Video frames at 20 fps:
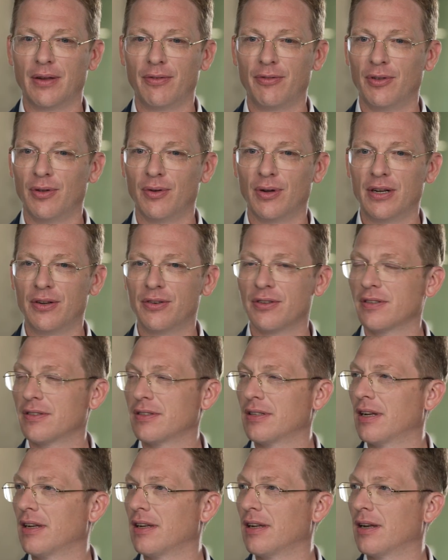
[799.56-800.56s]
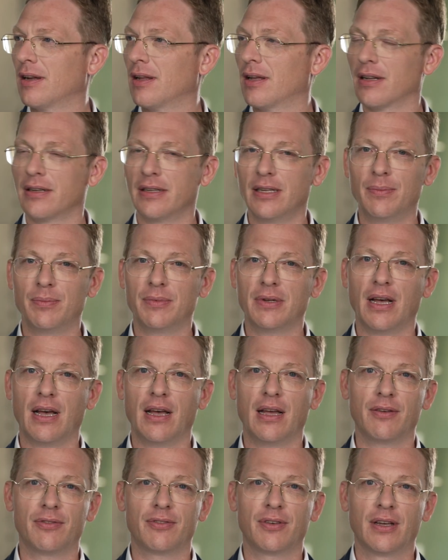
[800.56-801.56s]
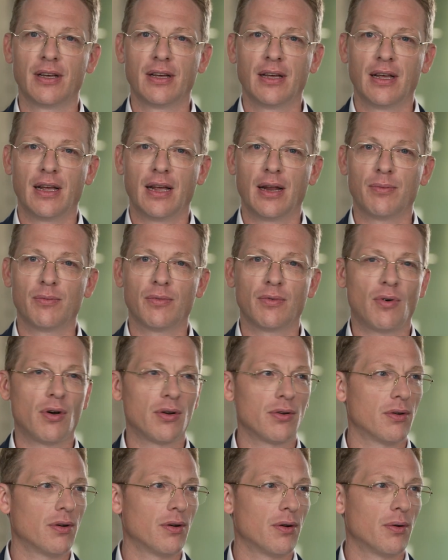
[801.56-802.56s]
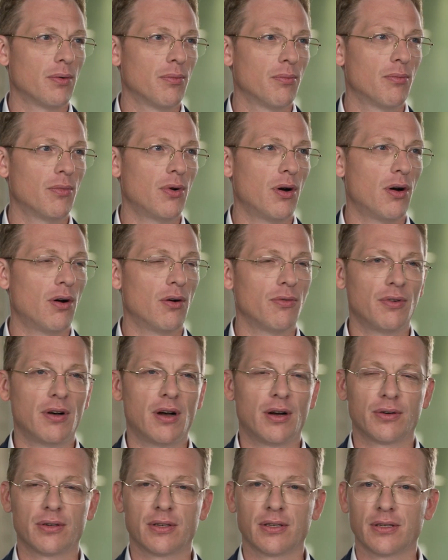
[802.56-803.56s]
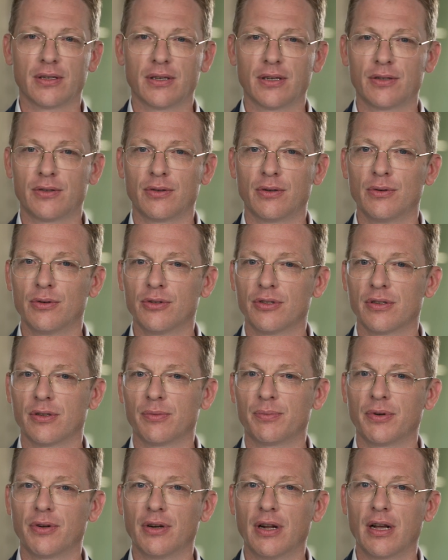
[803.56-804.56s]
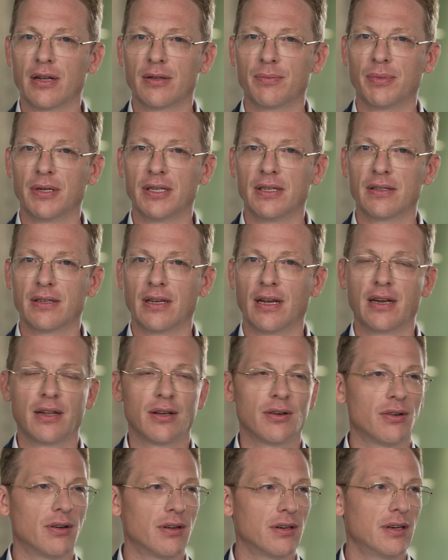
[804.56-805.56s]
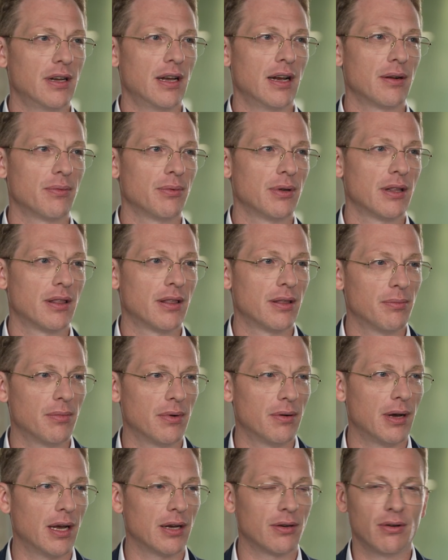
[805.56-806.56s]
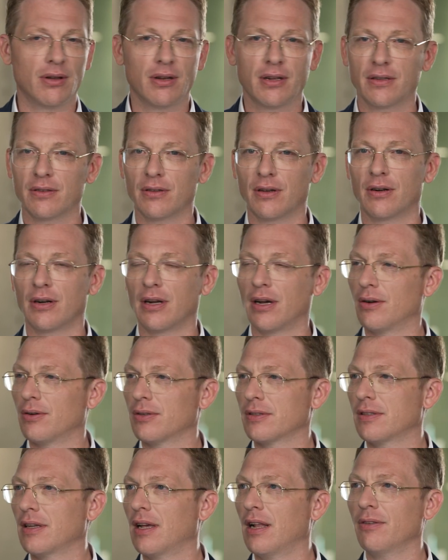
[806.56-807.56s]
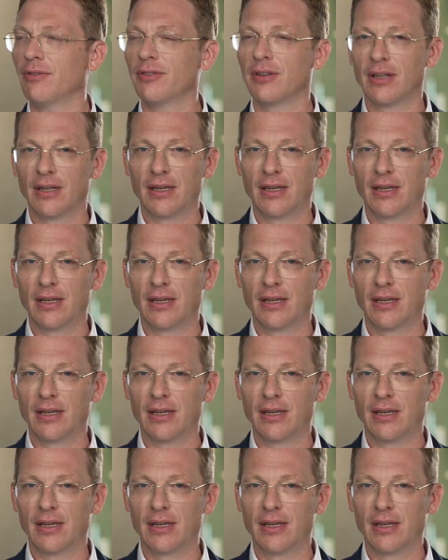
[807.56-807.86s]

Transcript: if you're interested in a deep dive in one or more of our solutions products, please get in contact with my colleagues or ourselves.